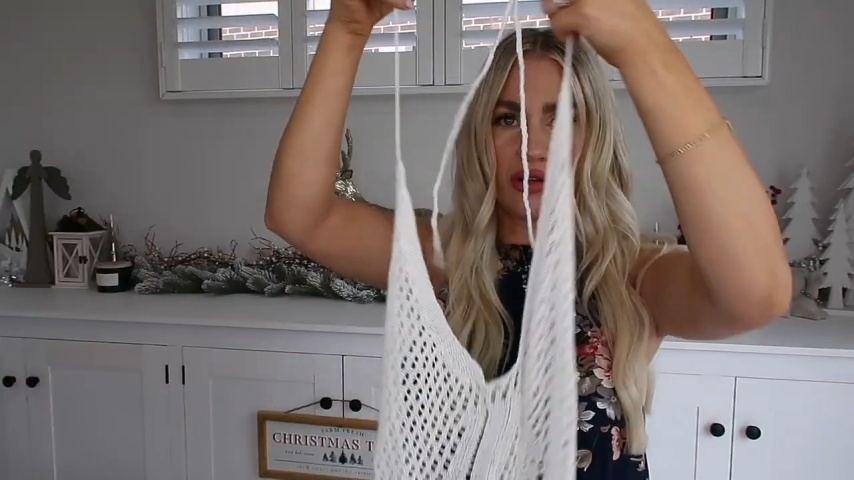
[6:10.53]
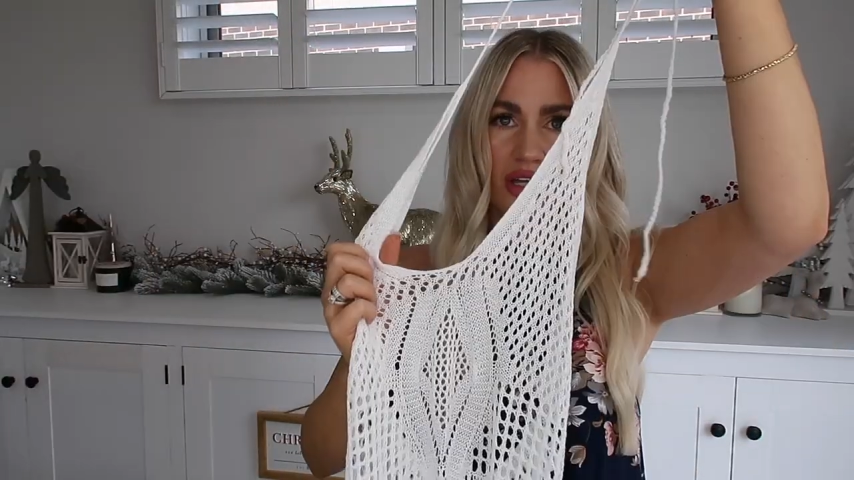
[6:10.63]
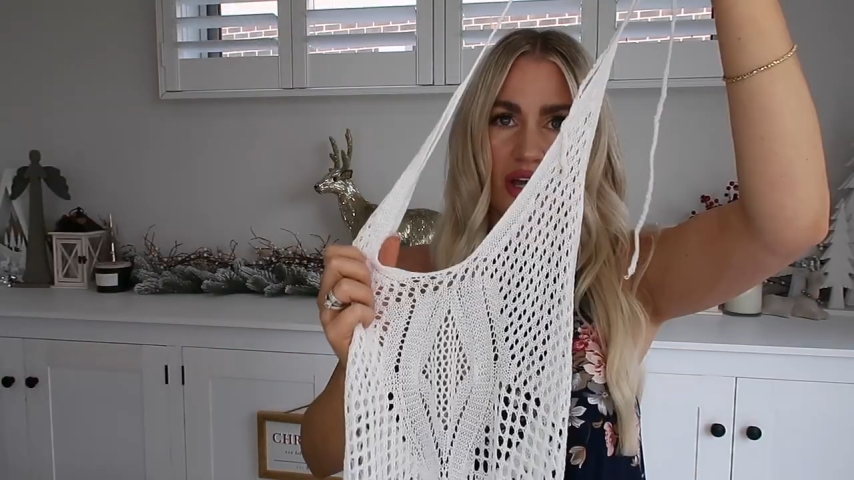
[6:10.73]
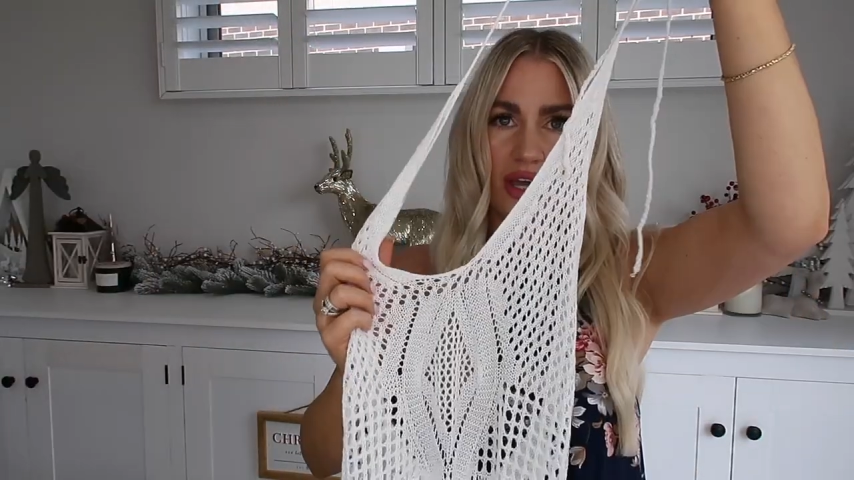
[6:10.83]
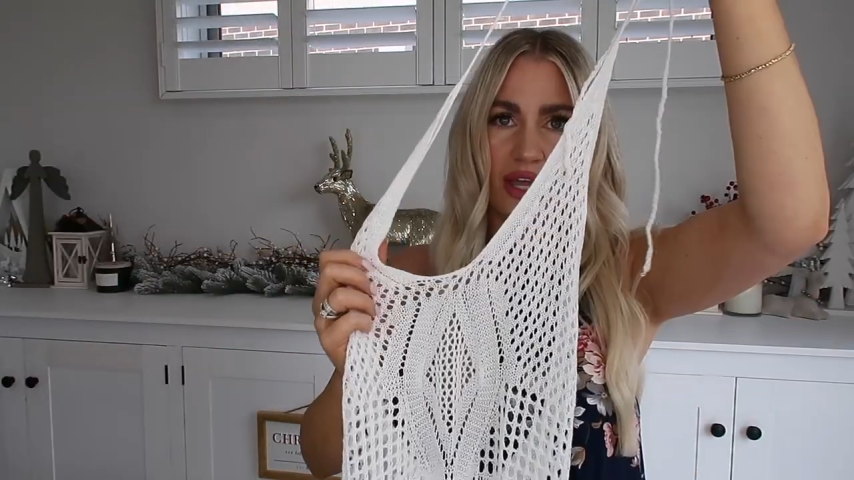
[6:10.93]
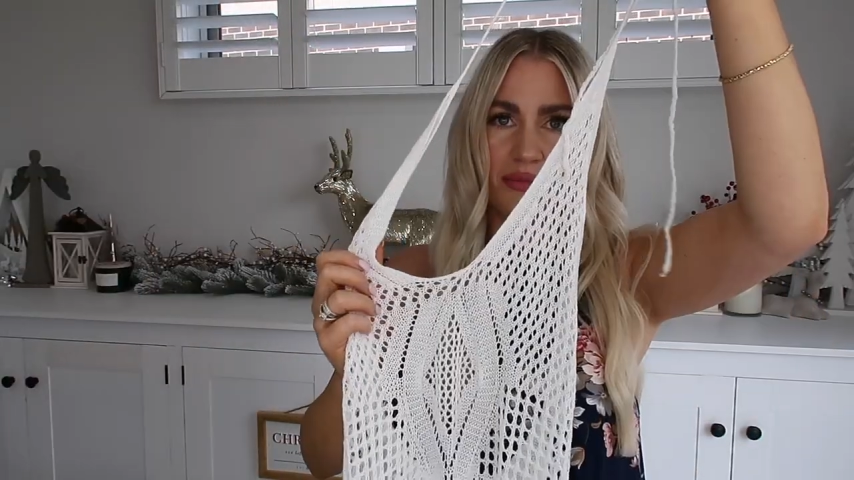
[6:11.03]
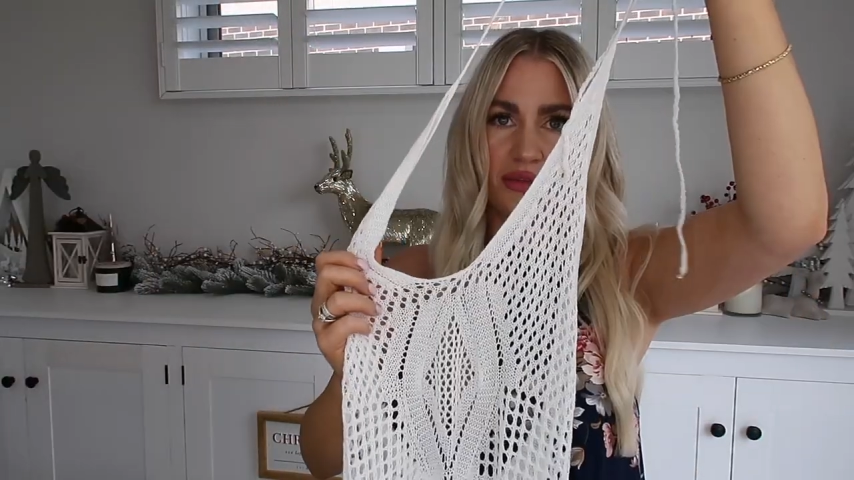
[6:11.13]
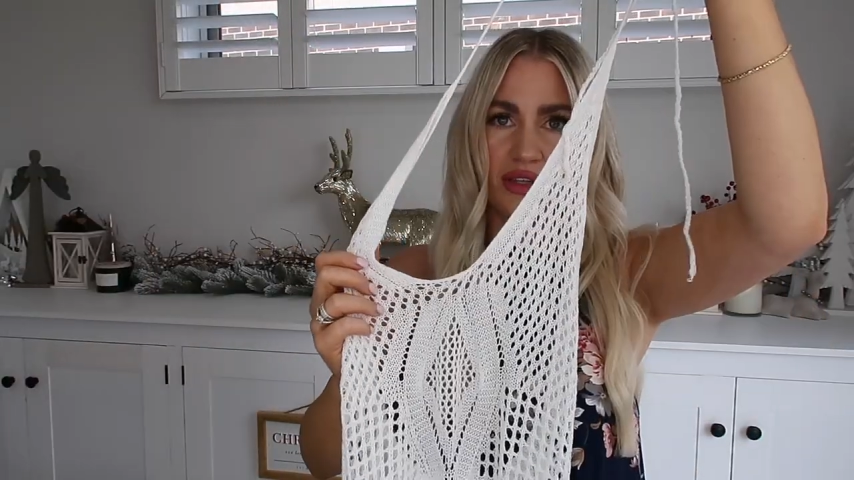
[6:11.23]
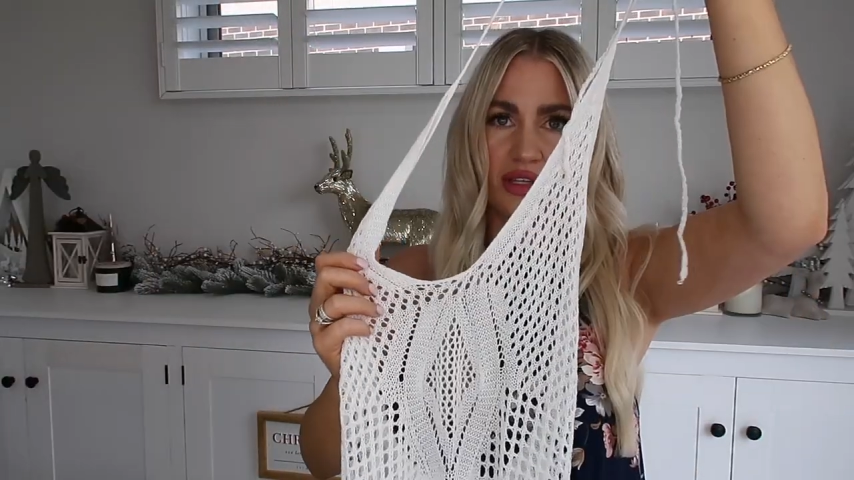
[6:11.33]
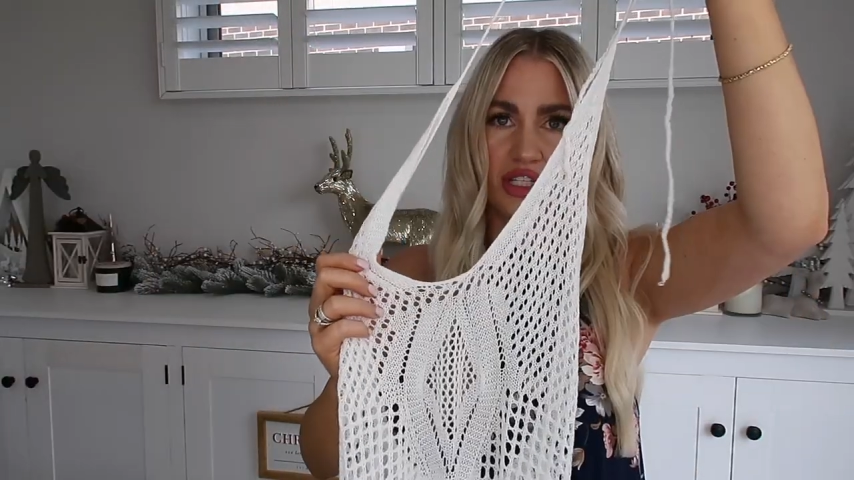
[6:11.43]
tie up
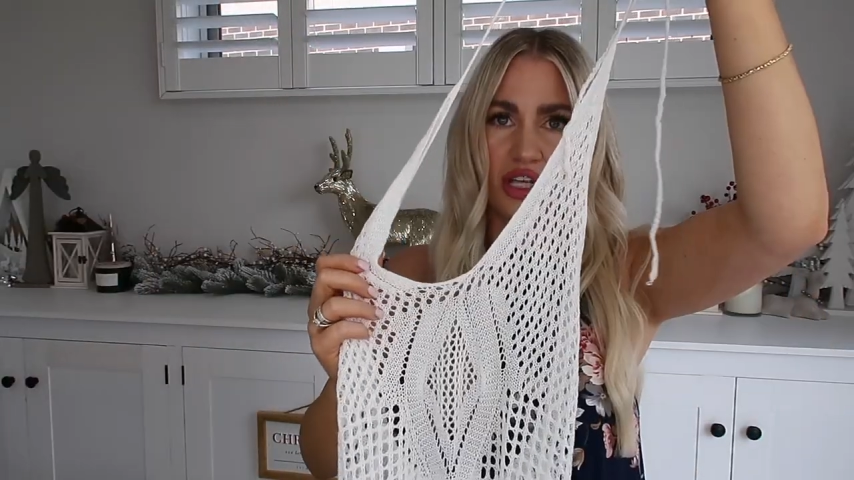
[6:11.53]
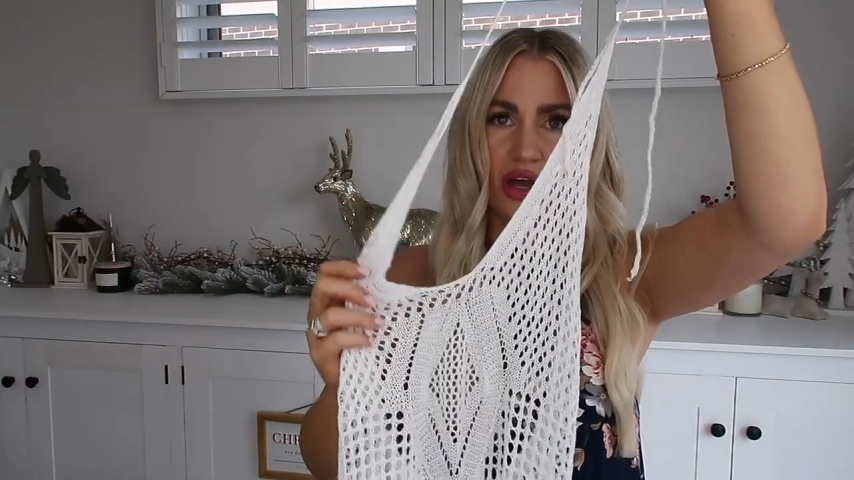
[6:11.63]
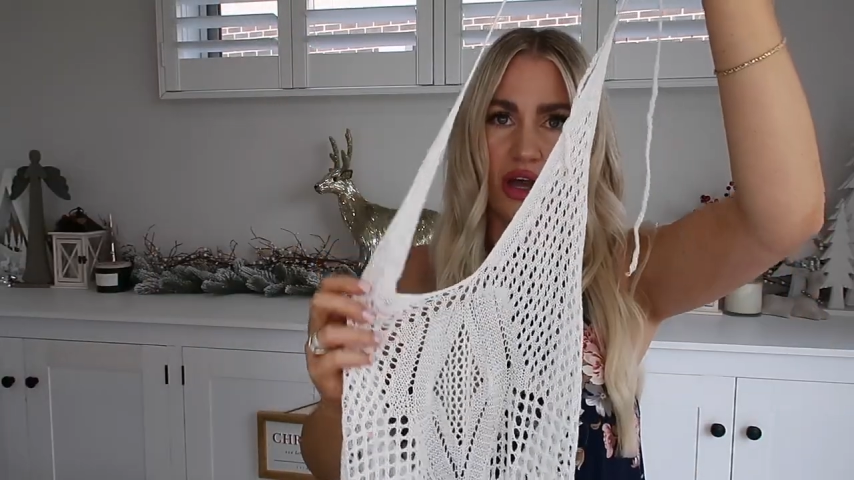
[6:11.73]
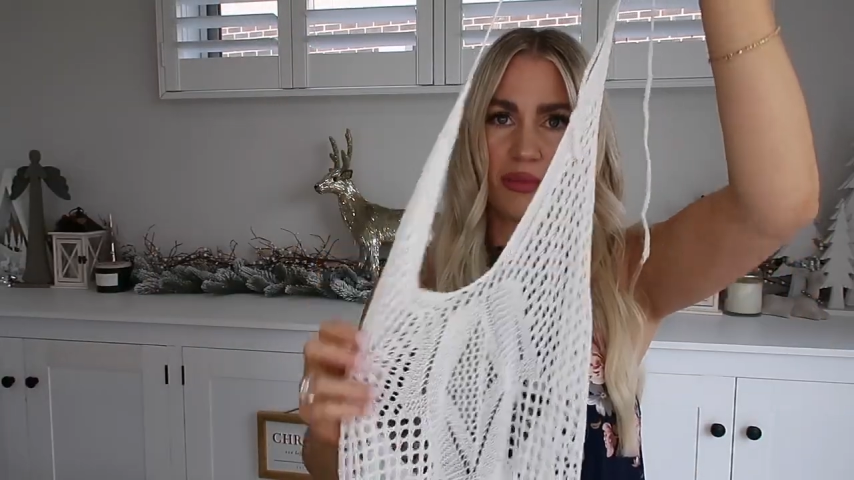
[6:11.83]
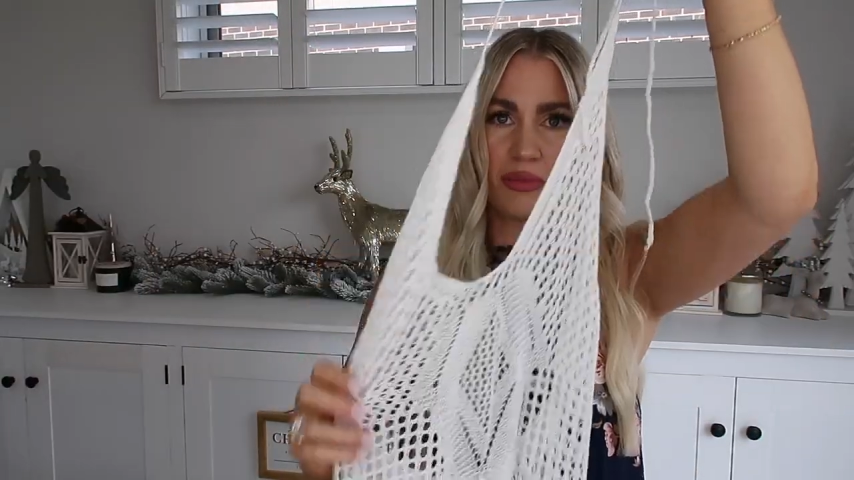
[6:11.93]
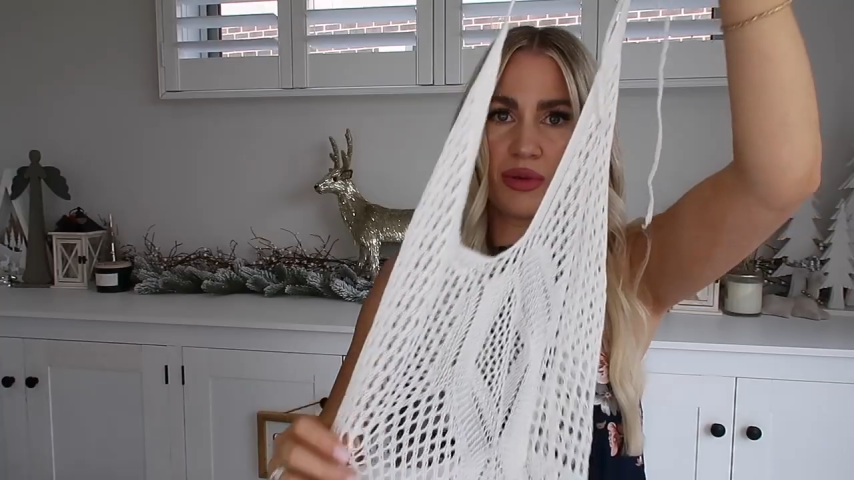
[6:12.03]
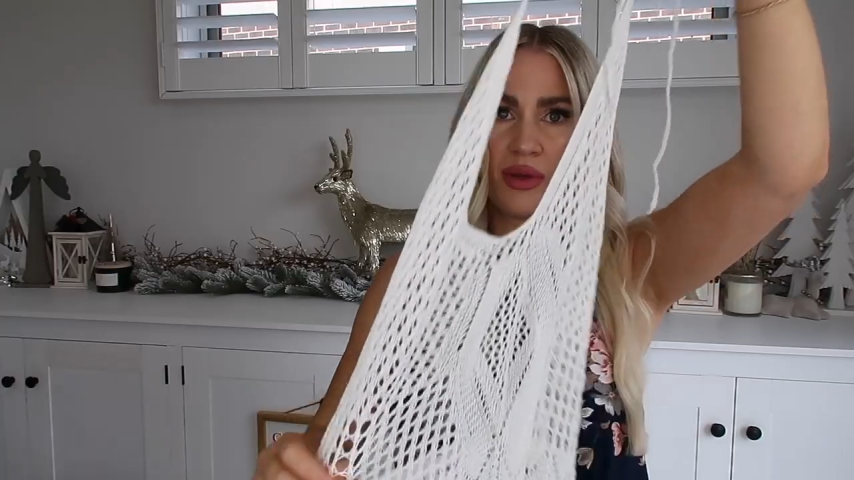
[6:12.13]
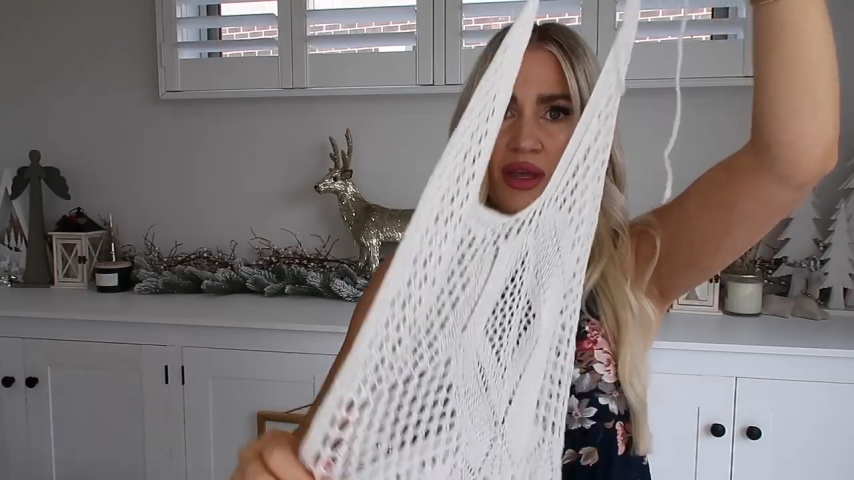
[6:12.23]
to the top,